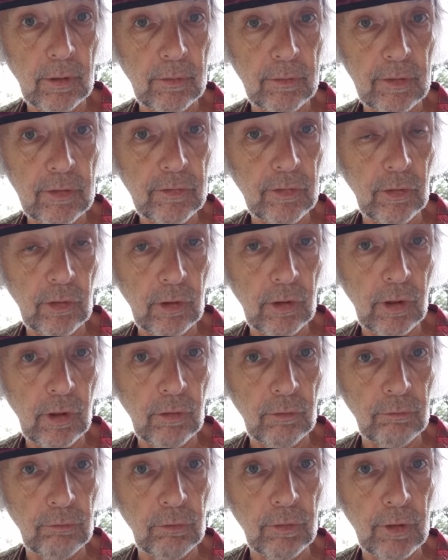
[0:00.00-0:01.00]
These are
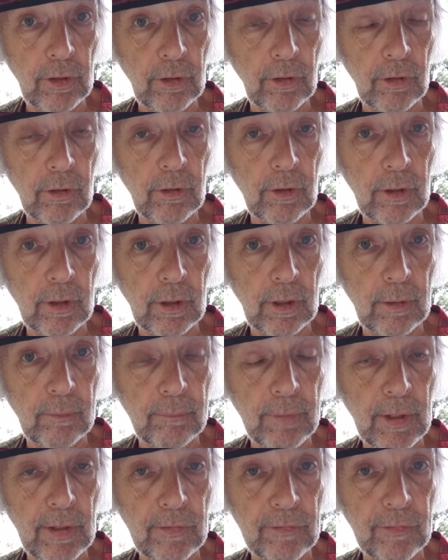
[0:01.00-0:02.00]
all real,
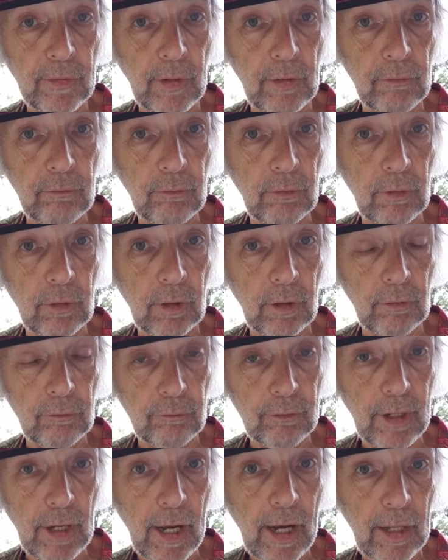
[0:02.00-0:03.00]
based on
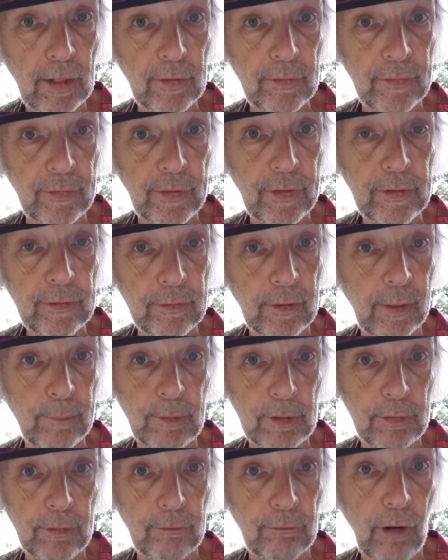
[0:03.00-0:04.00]
reality. I
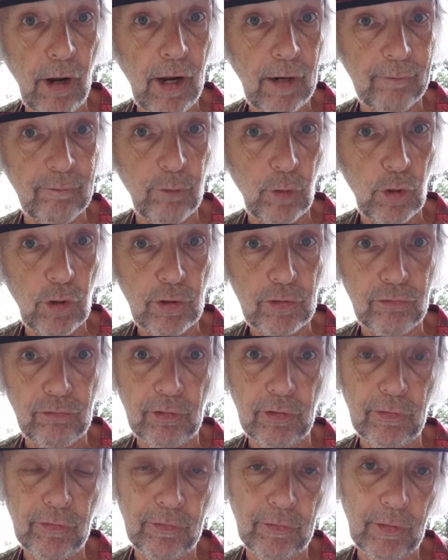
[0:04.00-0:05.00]
mean, the rock
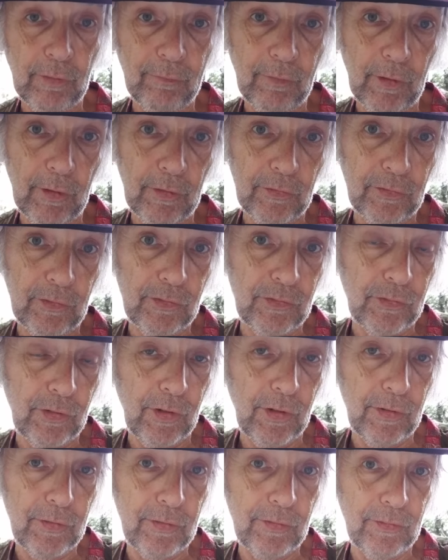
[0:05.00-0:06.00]
fortress of
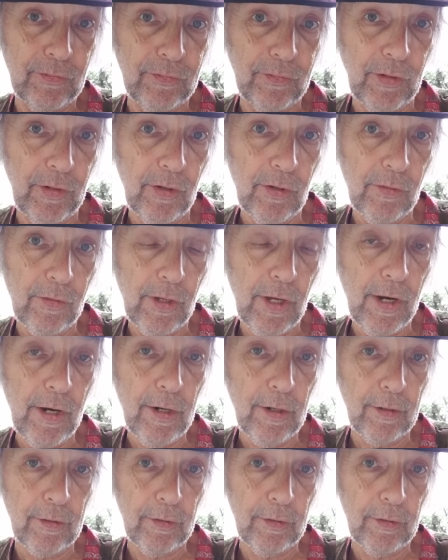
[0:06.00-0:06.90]
Hashishan is still there.